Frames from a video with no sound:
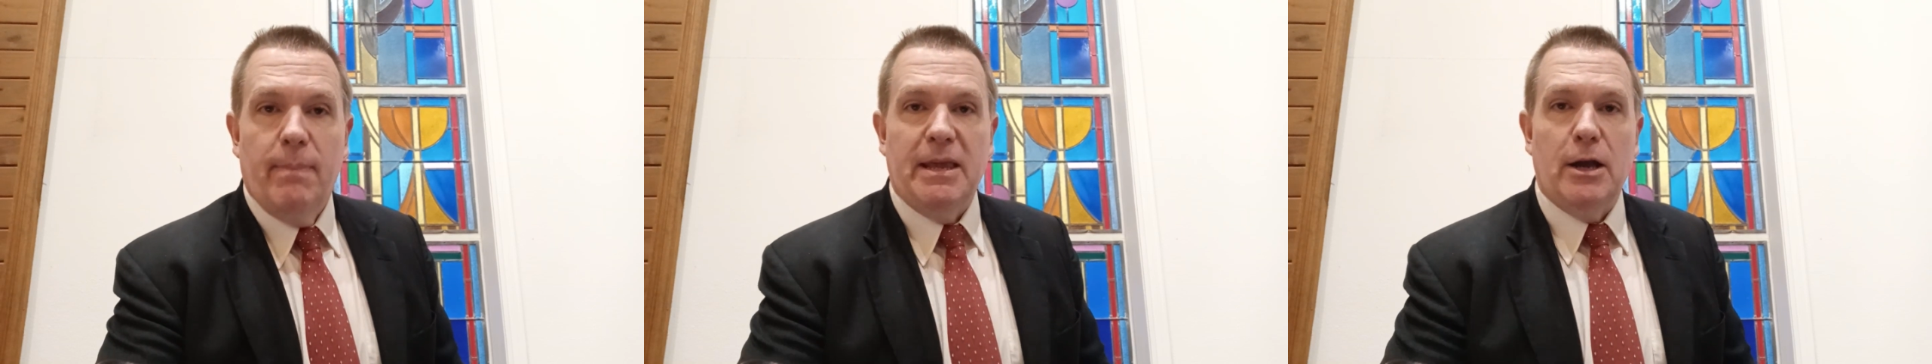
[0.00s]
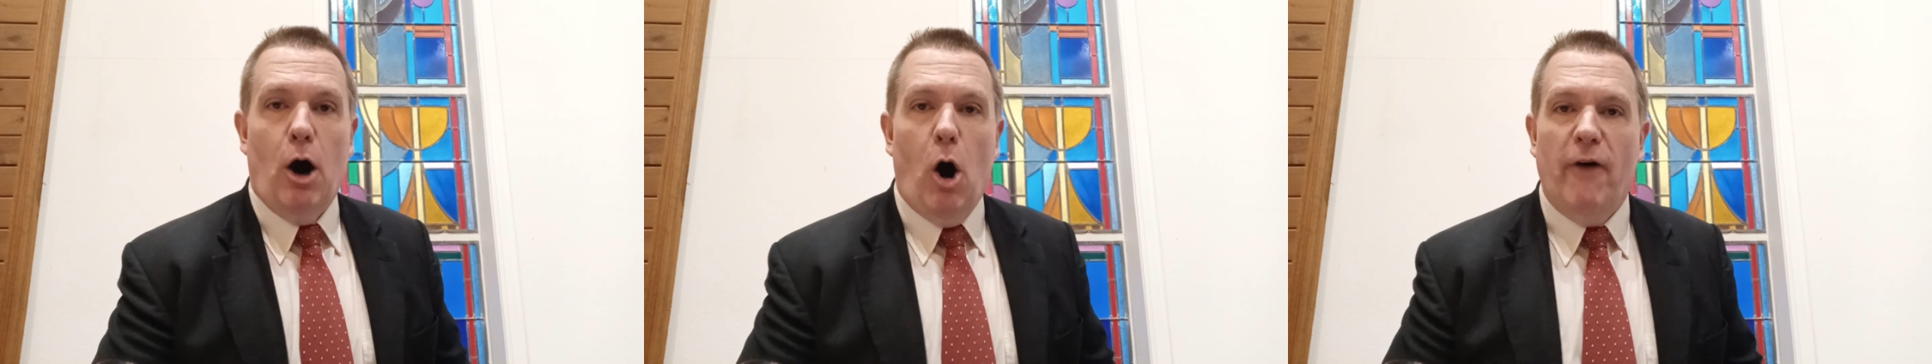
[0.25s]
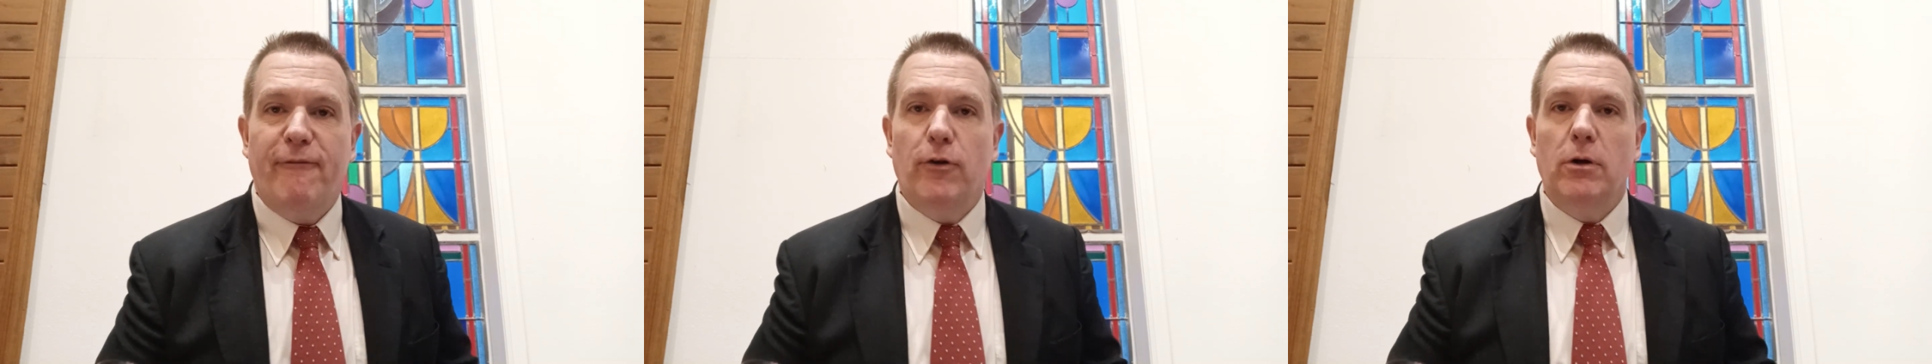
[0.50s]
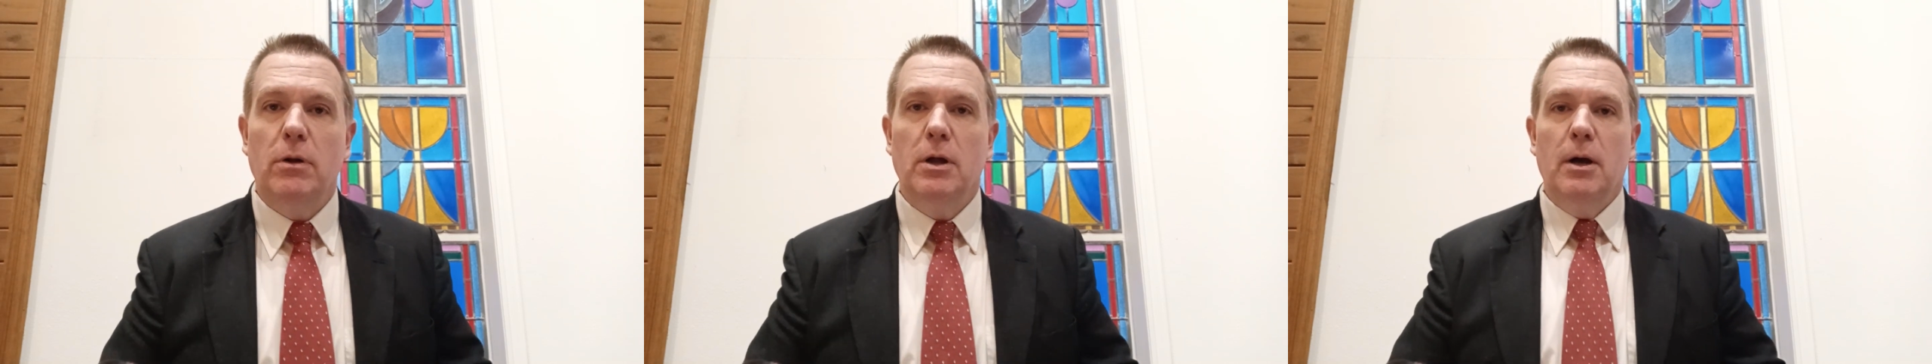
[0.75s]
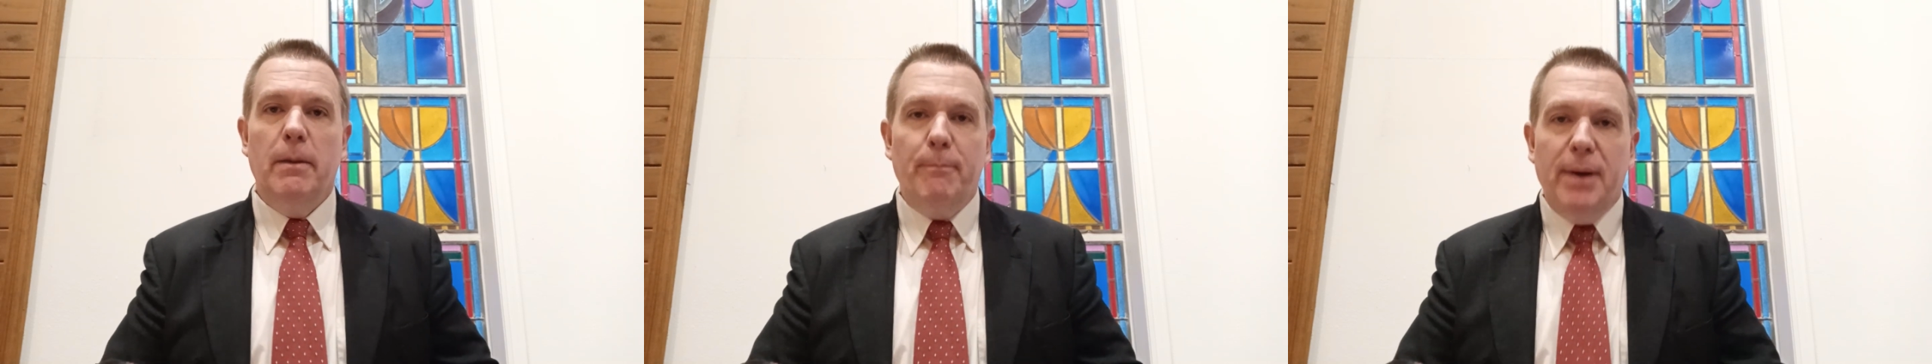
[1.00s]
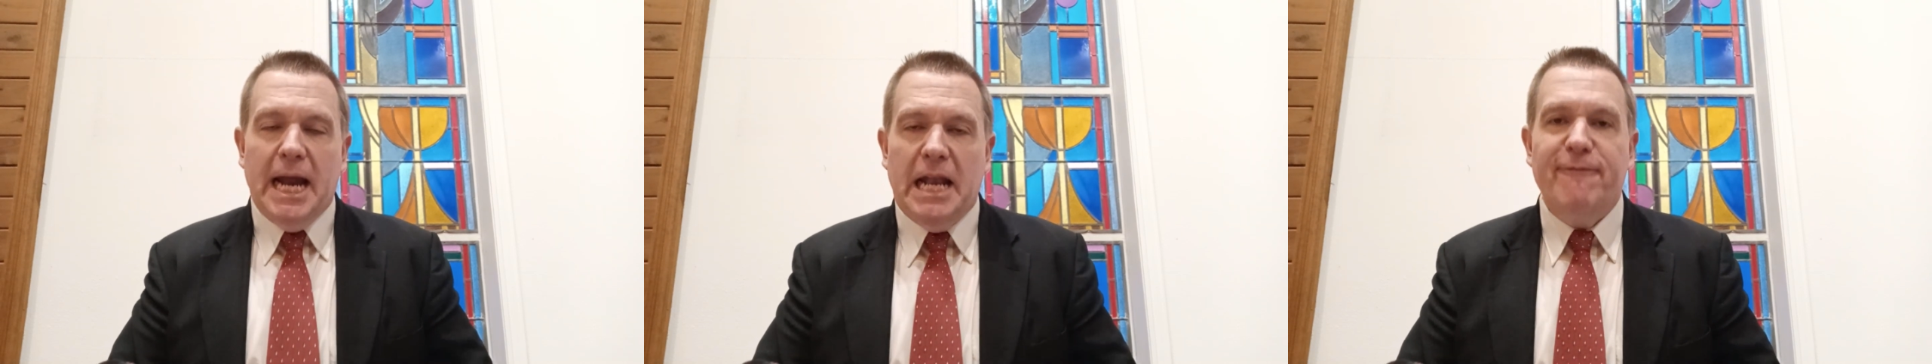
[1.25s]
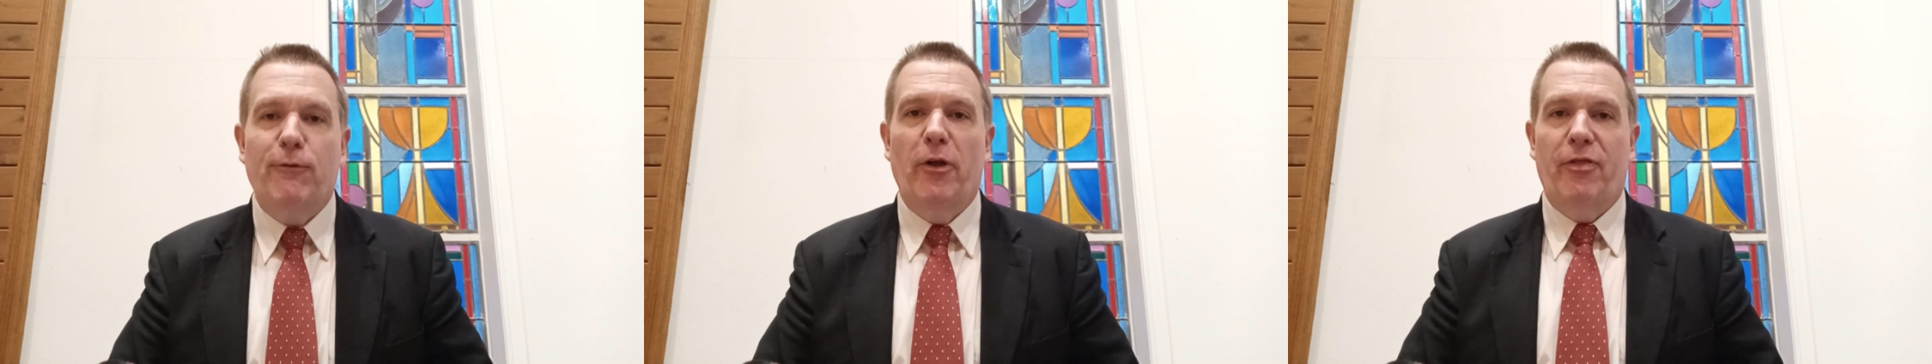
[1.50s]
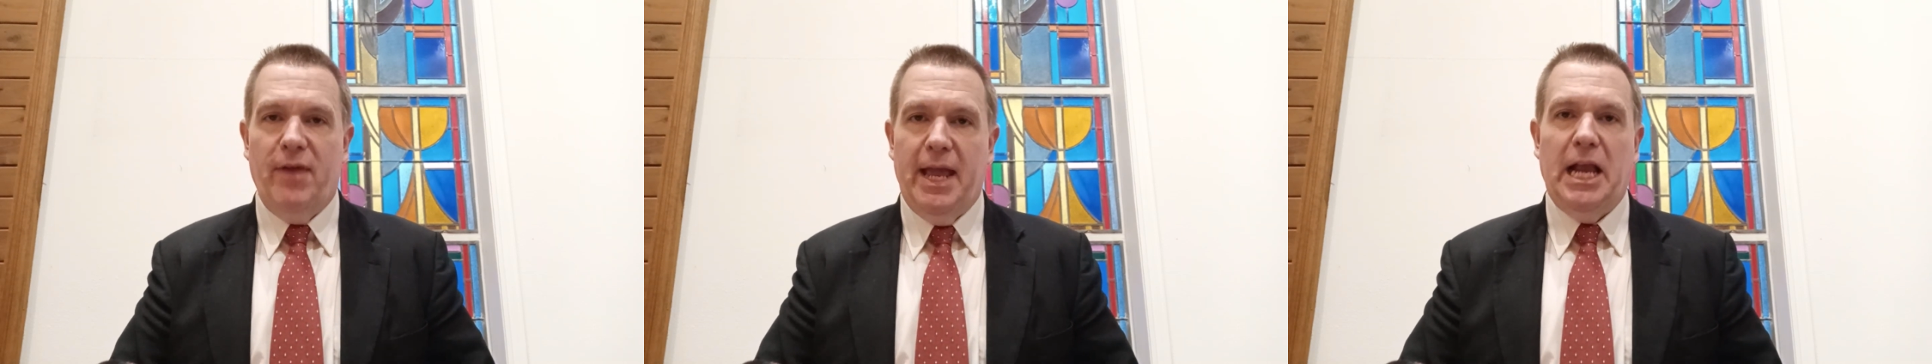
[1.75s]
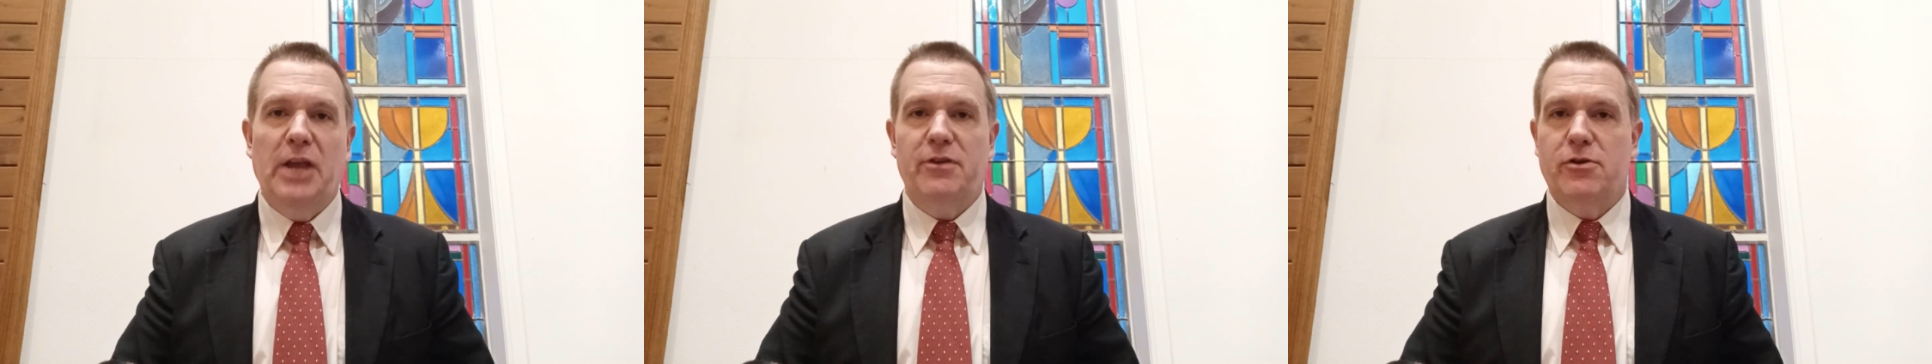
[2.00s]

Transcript: The awful, painful things